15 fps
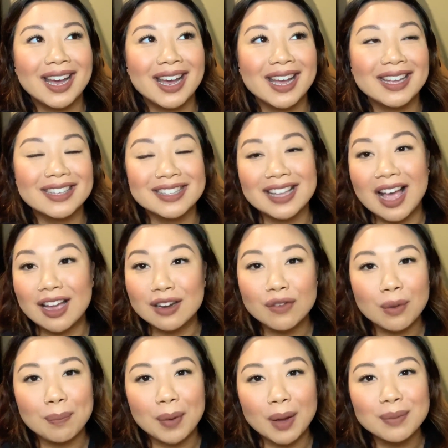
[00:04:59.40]
it's kind of a
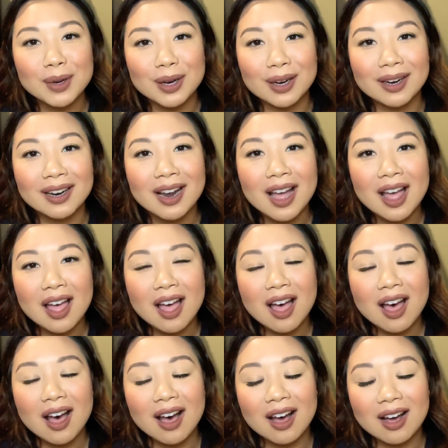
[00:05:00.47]
bummer.
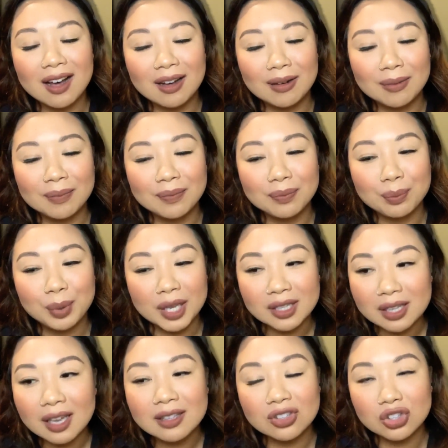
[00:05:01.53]
because
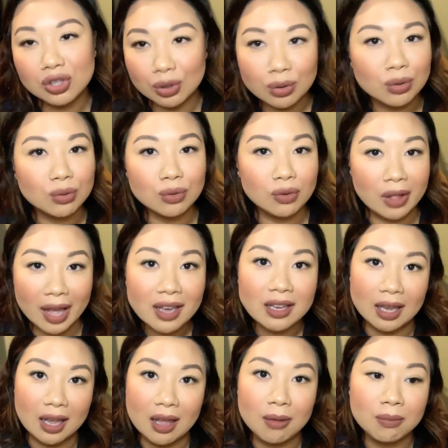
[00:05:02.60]
I do like
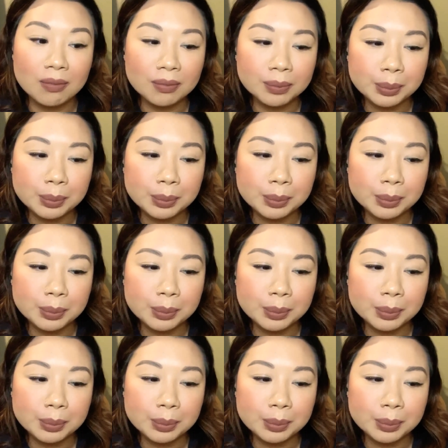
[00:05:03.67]
him.